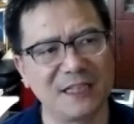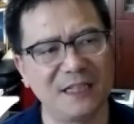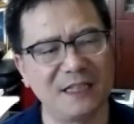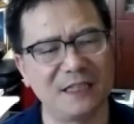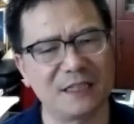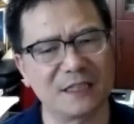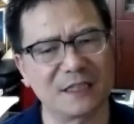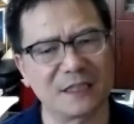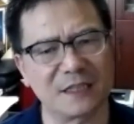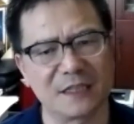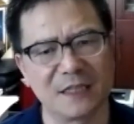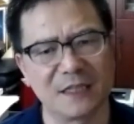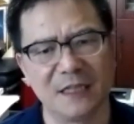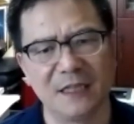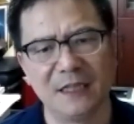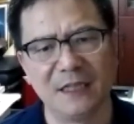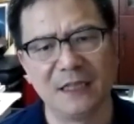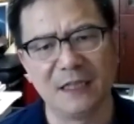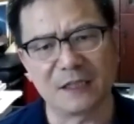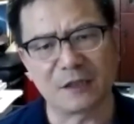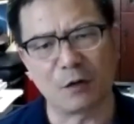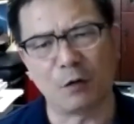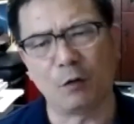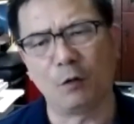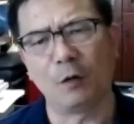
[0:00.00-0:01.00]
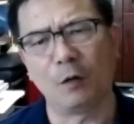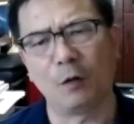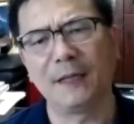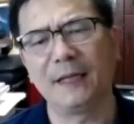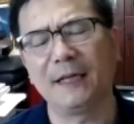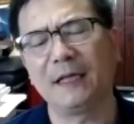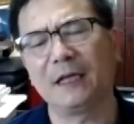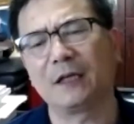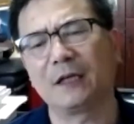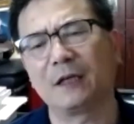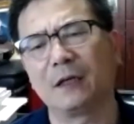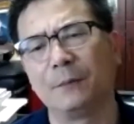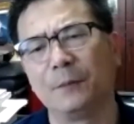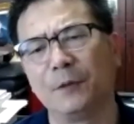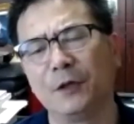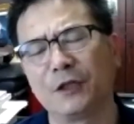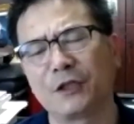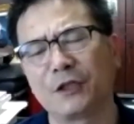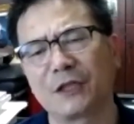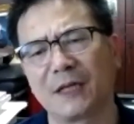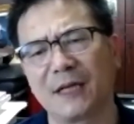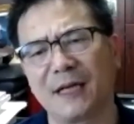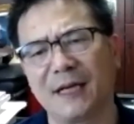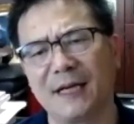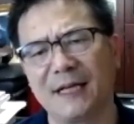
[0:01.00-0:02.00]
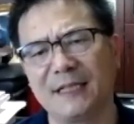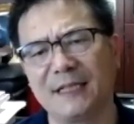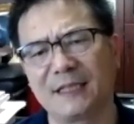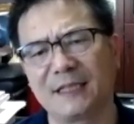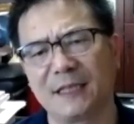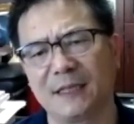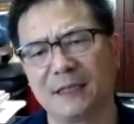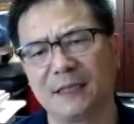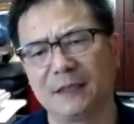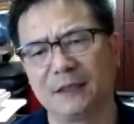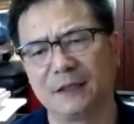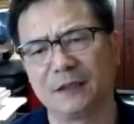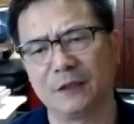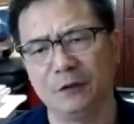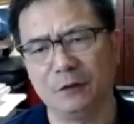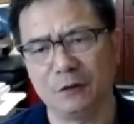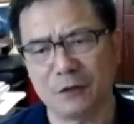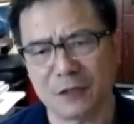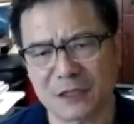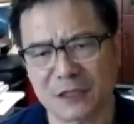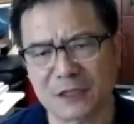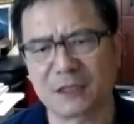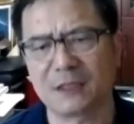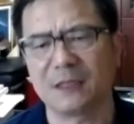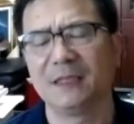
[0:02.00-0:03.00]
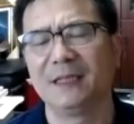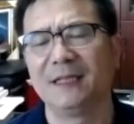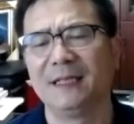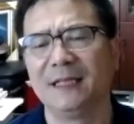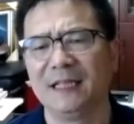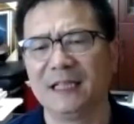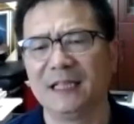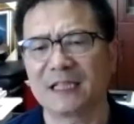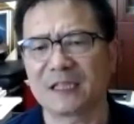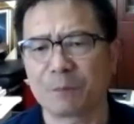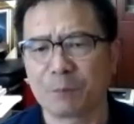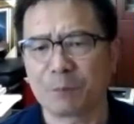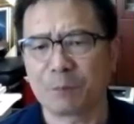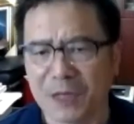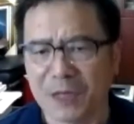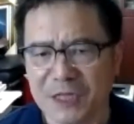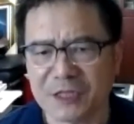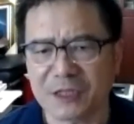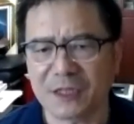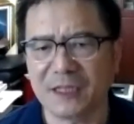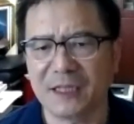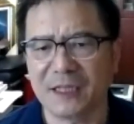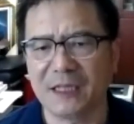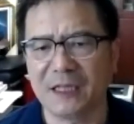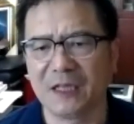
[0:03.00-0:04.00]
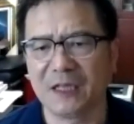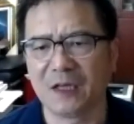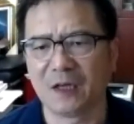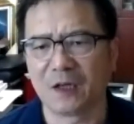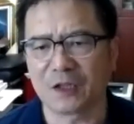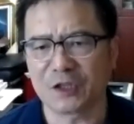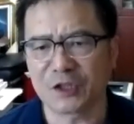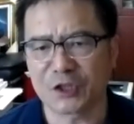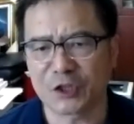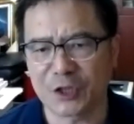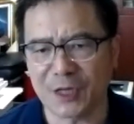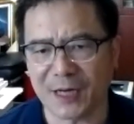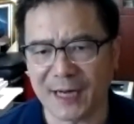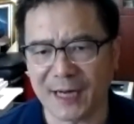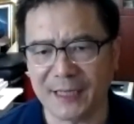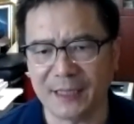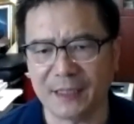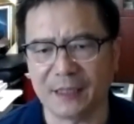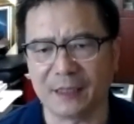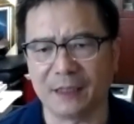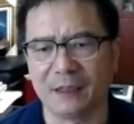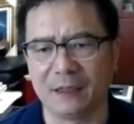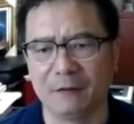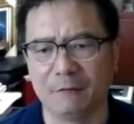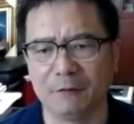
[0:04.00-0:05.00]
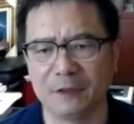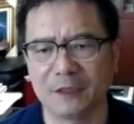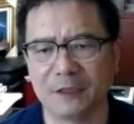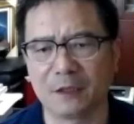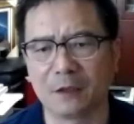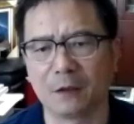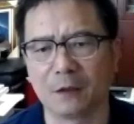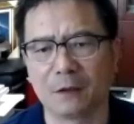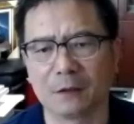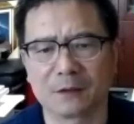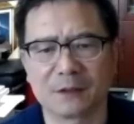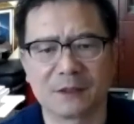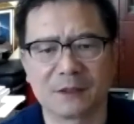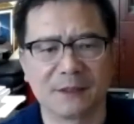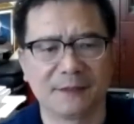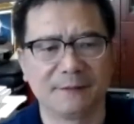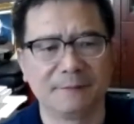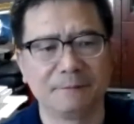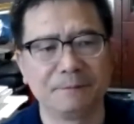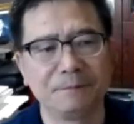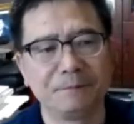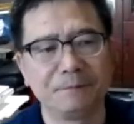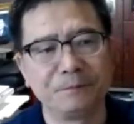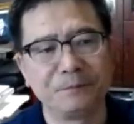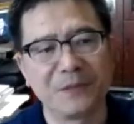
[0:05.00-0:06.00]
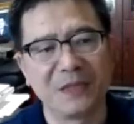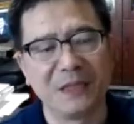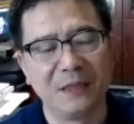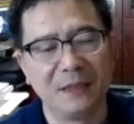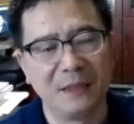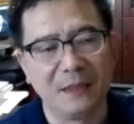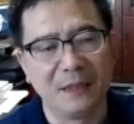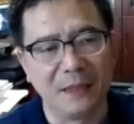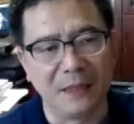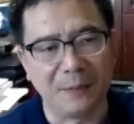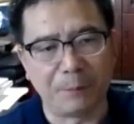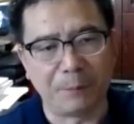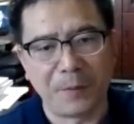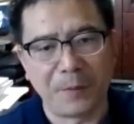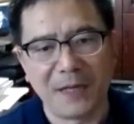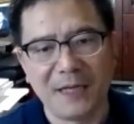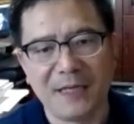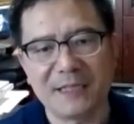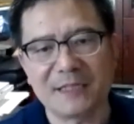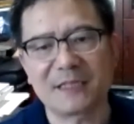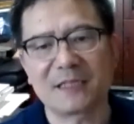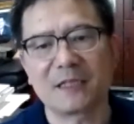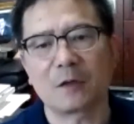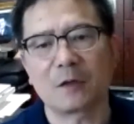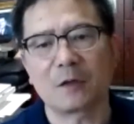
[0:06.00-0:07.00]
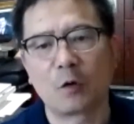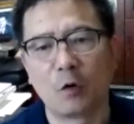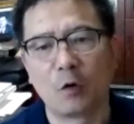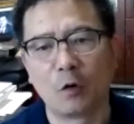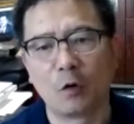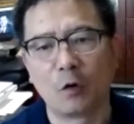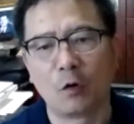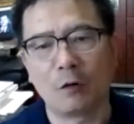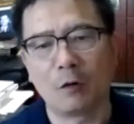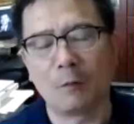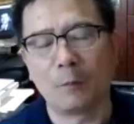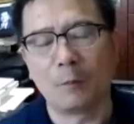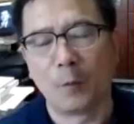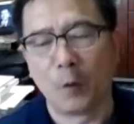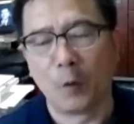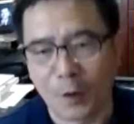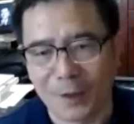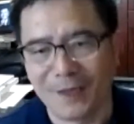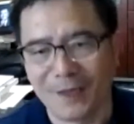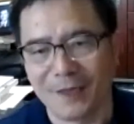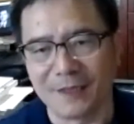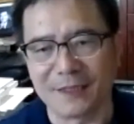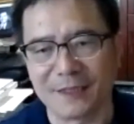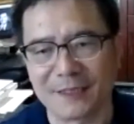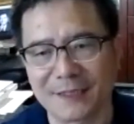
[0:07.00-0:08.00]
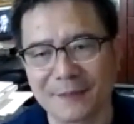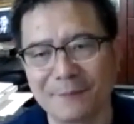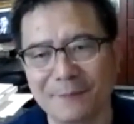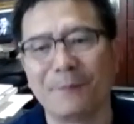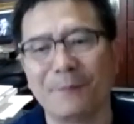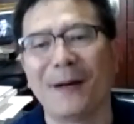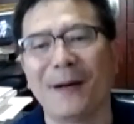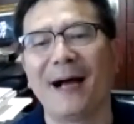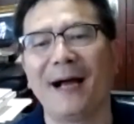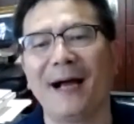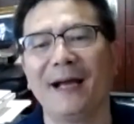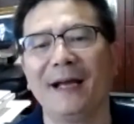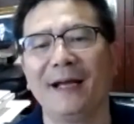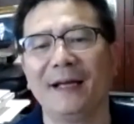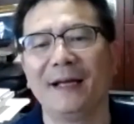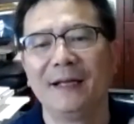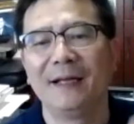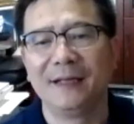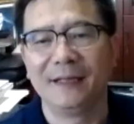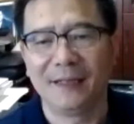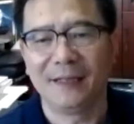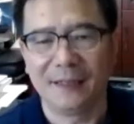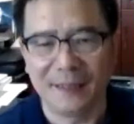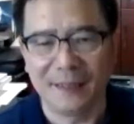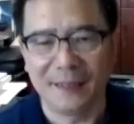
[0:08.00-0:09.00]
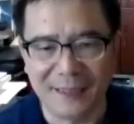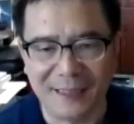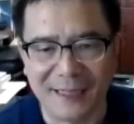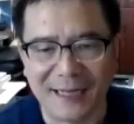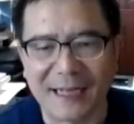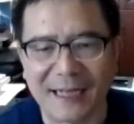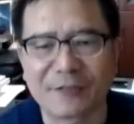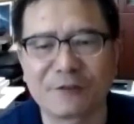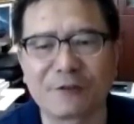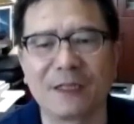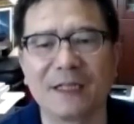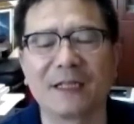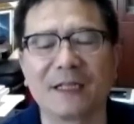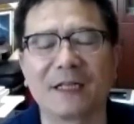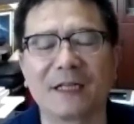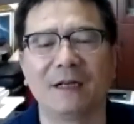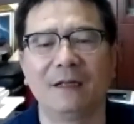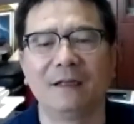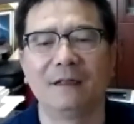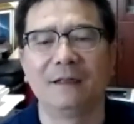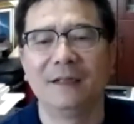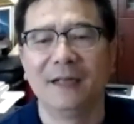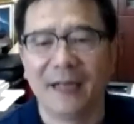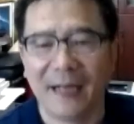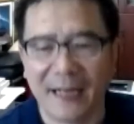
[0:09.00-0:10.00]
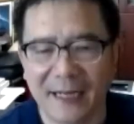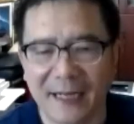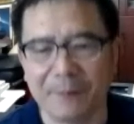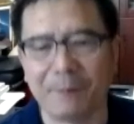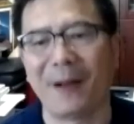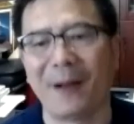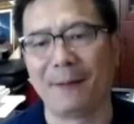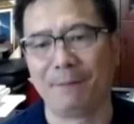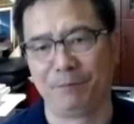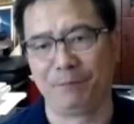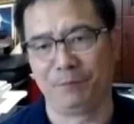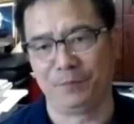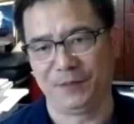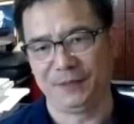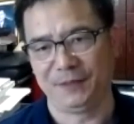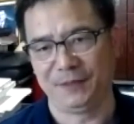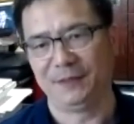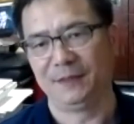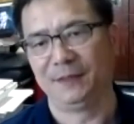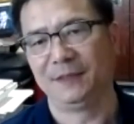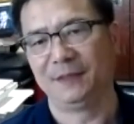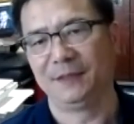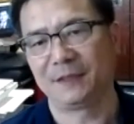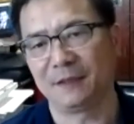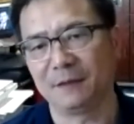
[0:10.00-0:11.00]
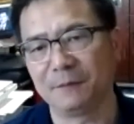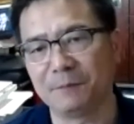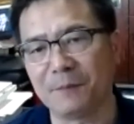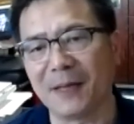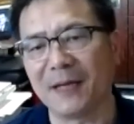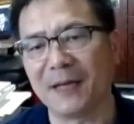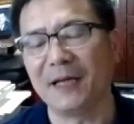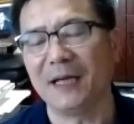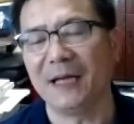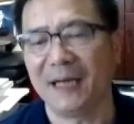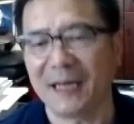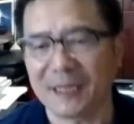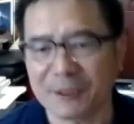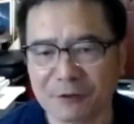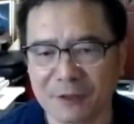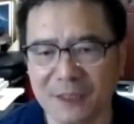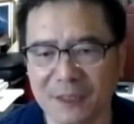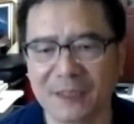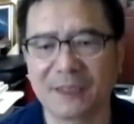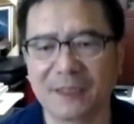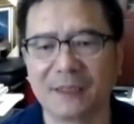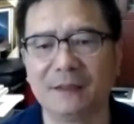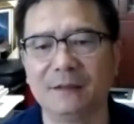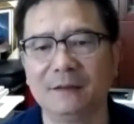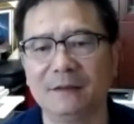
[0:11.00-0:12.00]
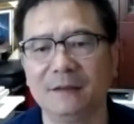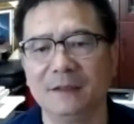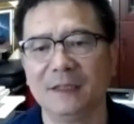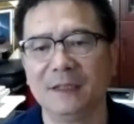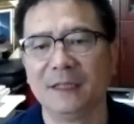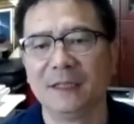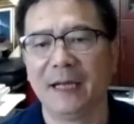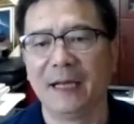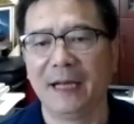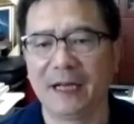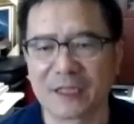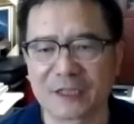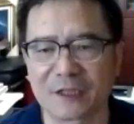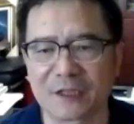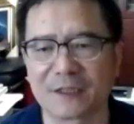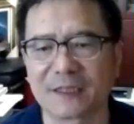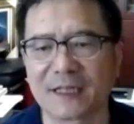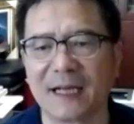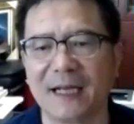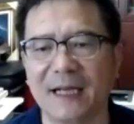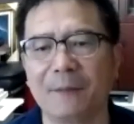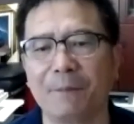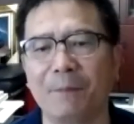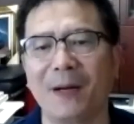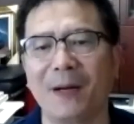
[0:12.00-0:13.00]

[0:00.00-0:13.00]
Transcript: years, it's already commercialized and used, especially in North China, we call it replace the coal boilers by electrical heat pump. So by electrical air source heat